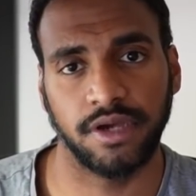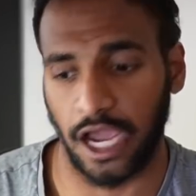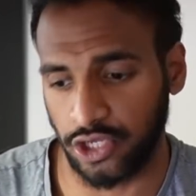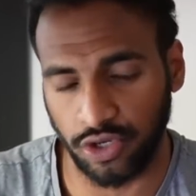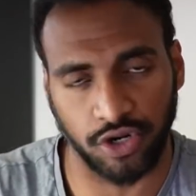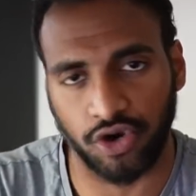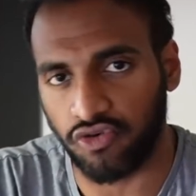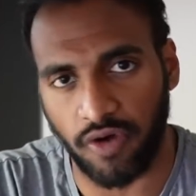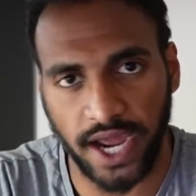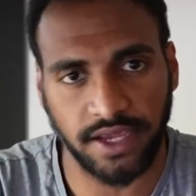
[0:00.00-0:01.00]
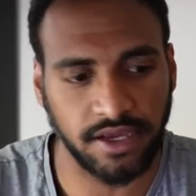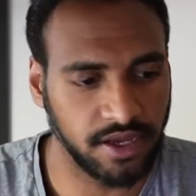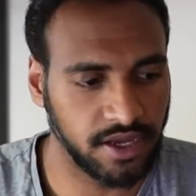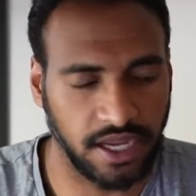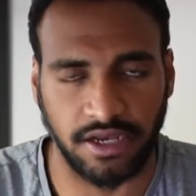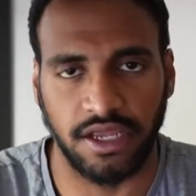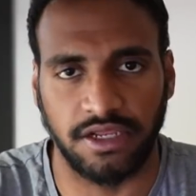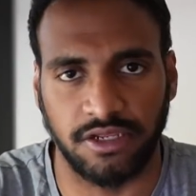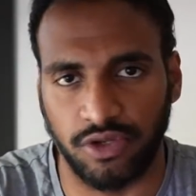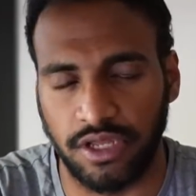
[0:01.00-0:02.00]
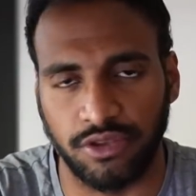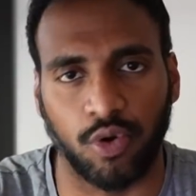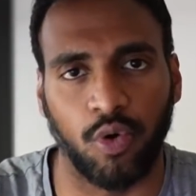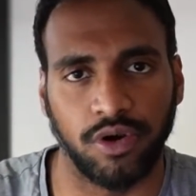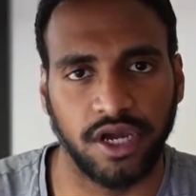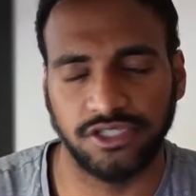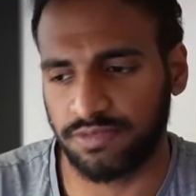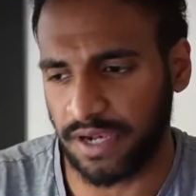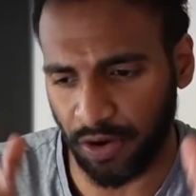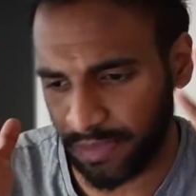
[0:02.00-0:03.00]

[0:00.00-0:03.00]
Are you going to cry in the corner and just be like,